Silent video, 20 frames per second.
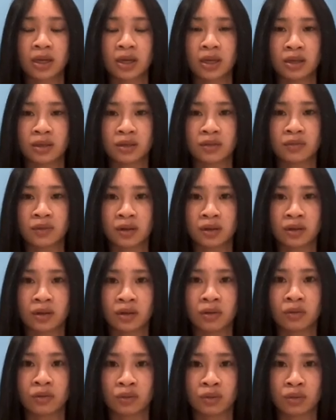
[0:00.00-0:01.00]
and is
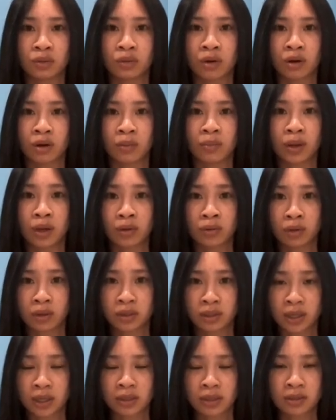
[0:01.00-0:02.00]
funded through our payroll
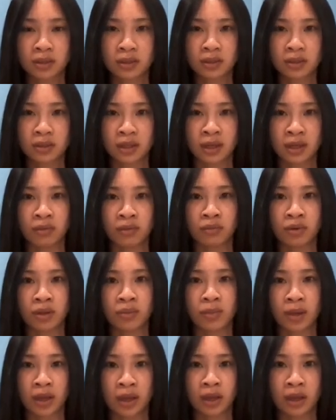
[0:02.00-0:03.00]
taxes that we
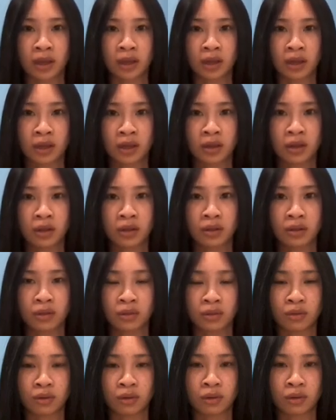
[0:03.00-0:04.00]
pay
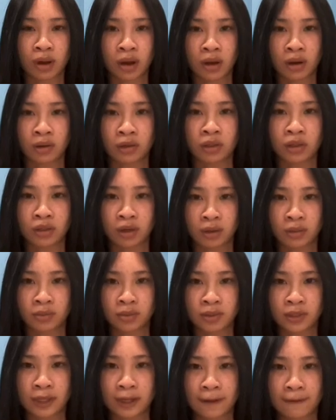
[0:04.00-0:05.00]
through our
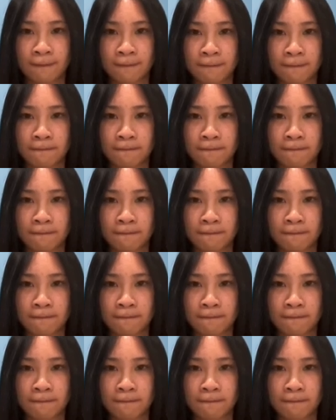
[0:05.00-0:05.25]
jobs.